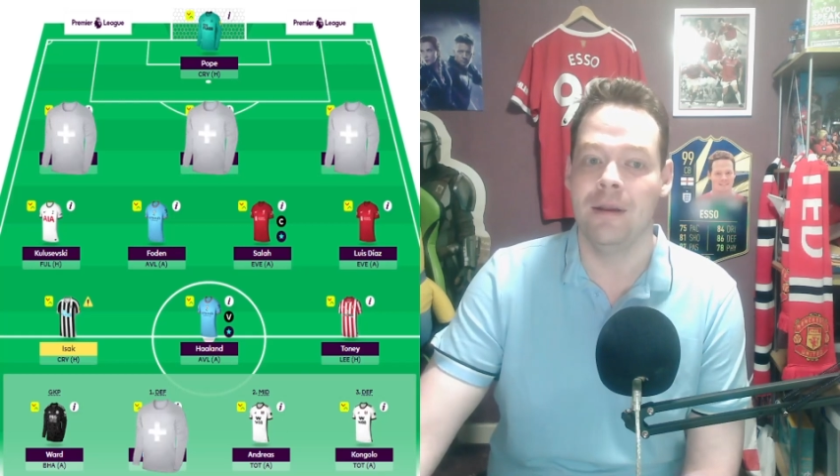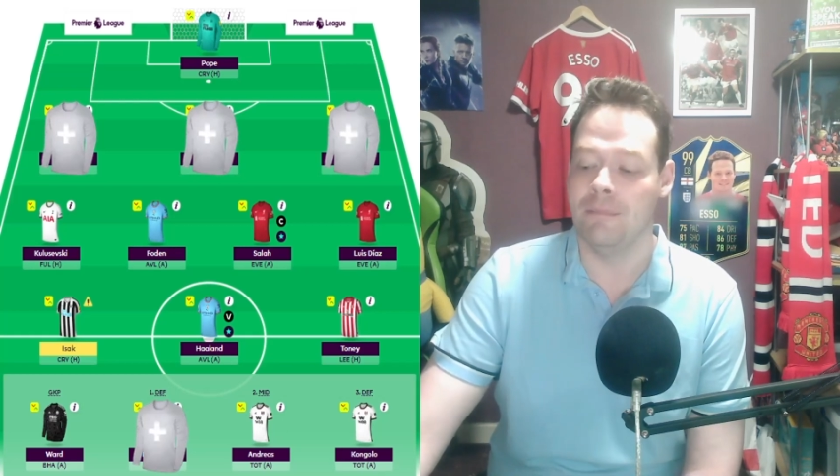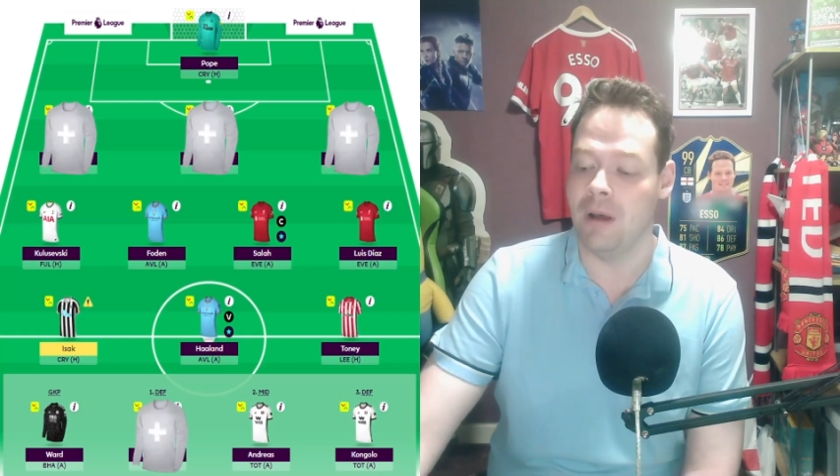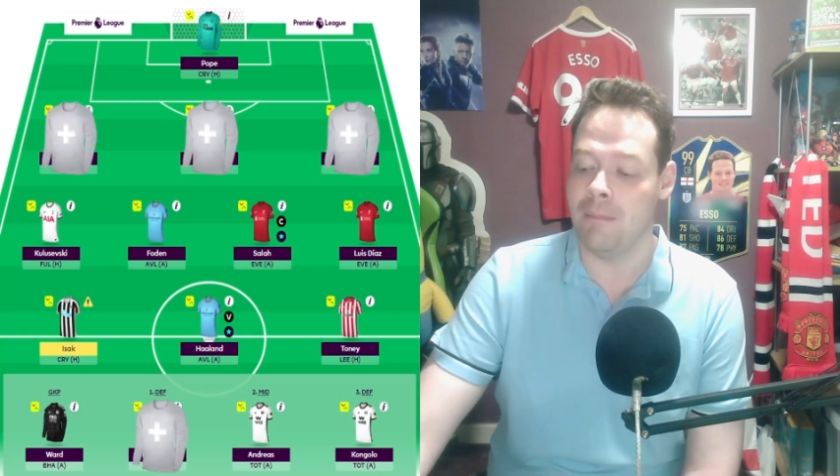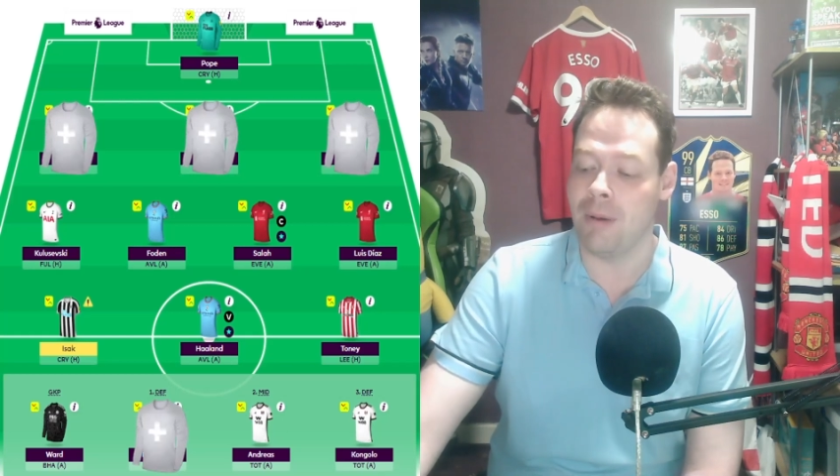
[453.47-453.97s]

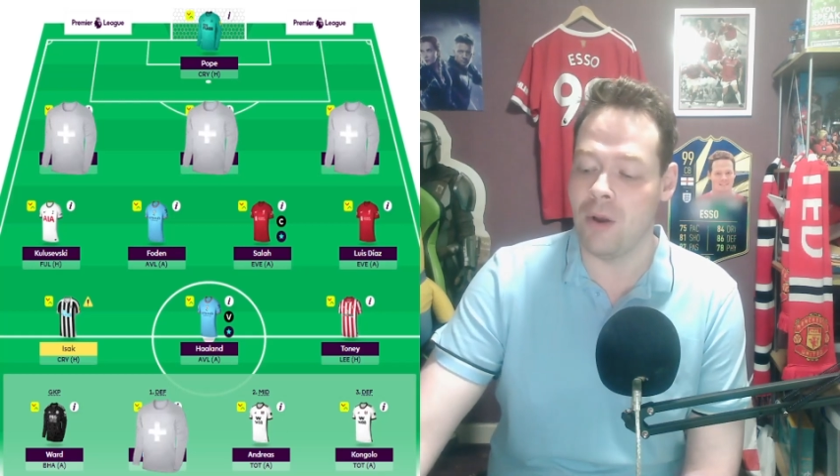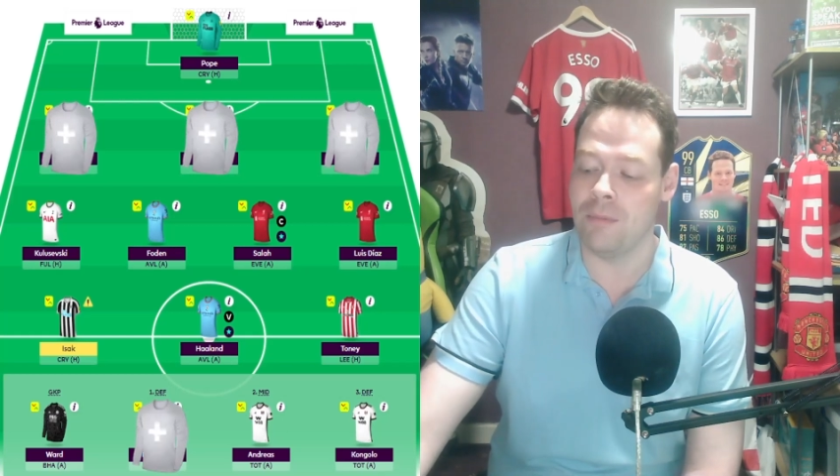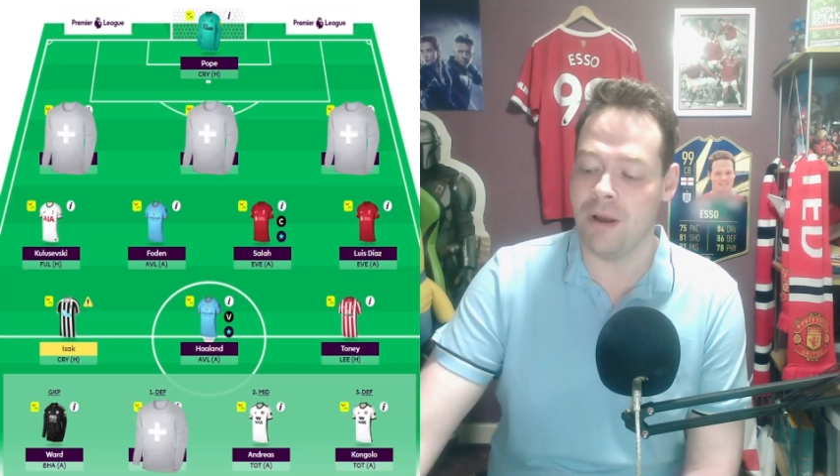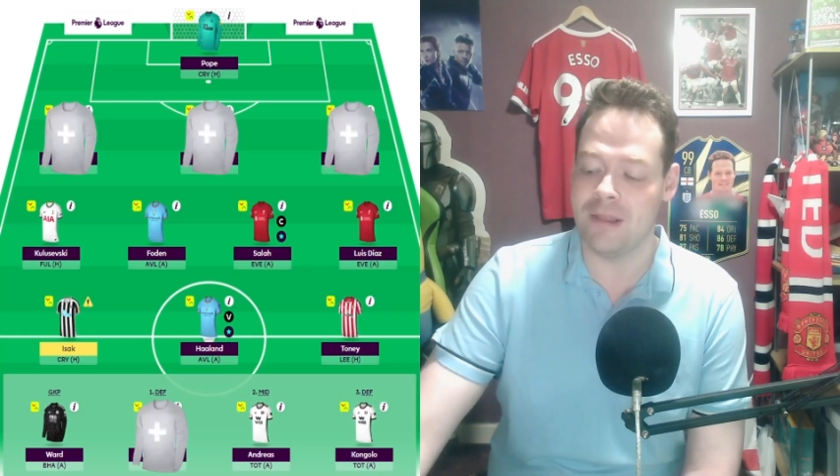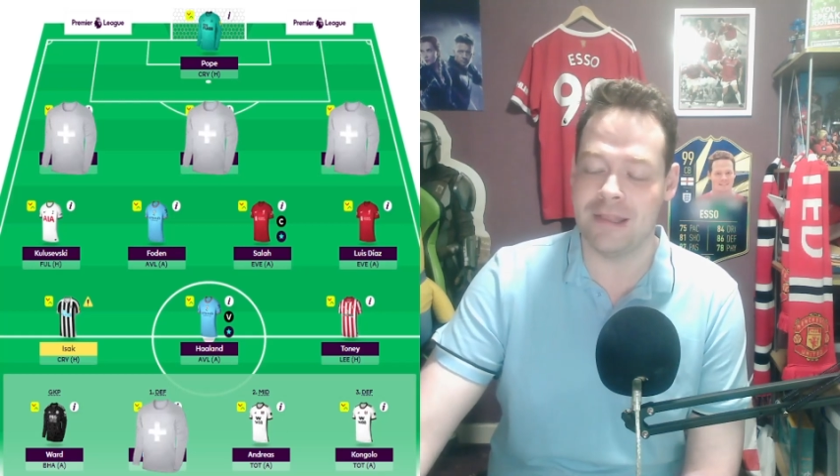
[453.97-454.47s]
But
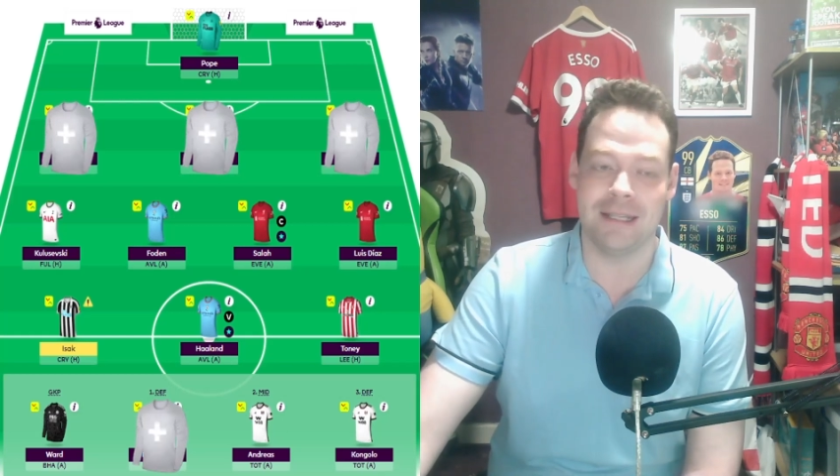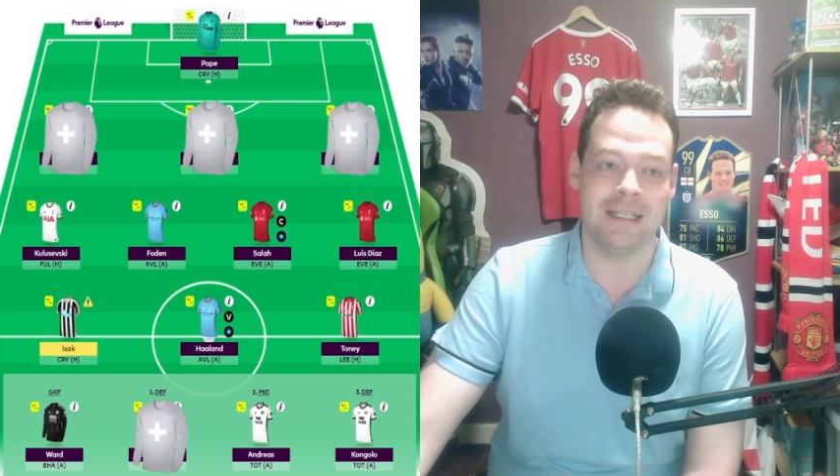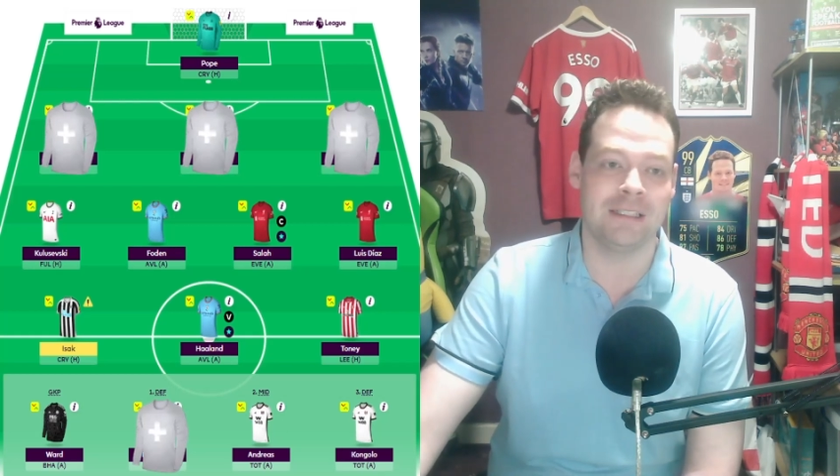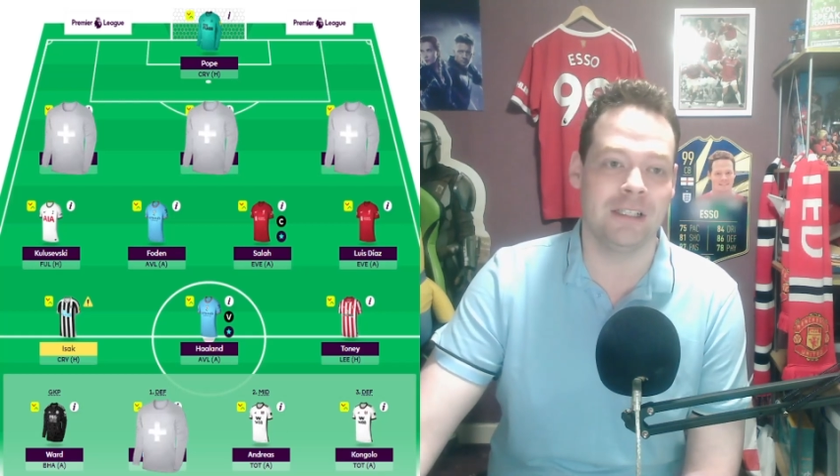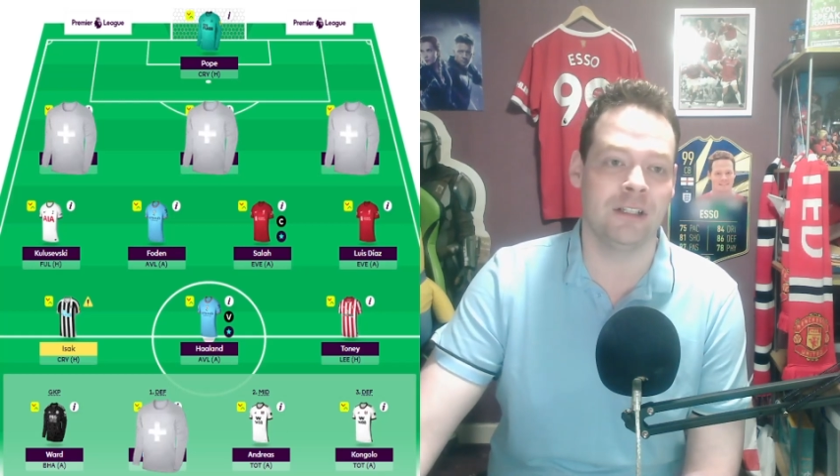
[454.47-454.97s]
Pope, I think,
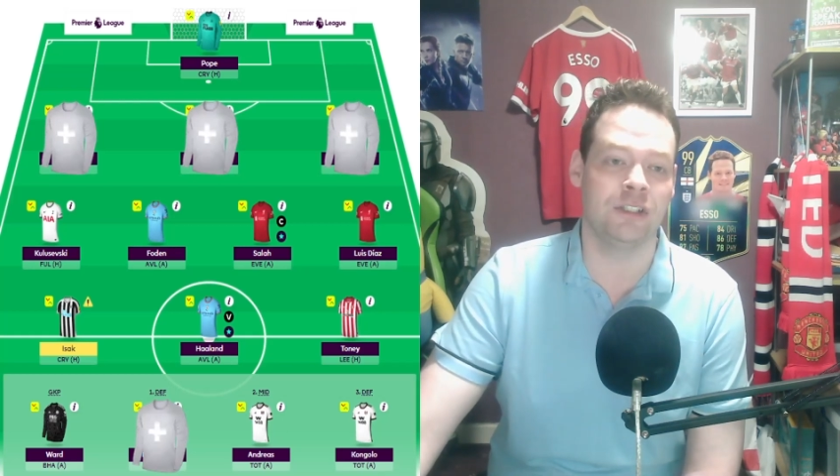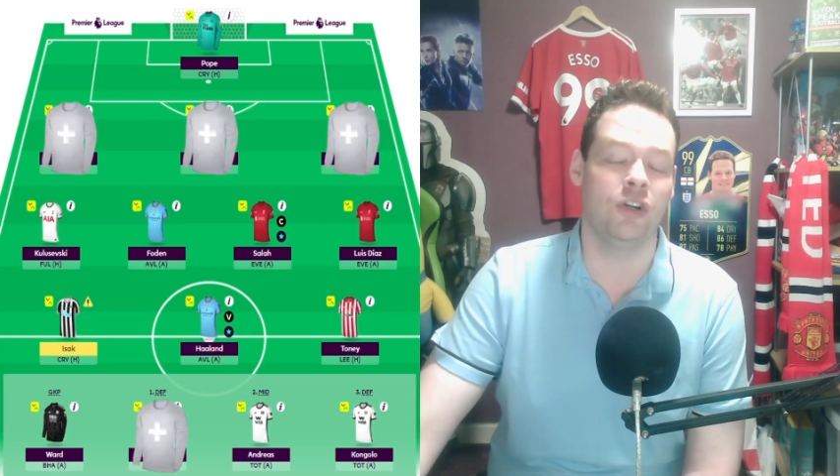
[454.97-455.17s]
is going to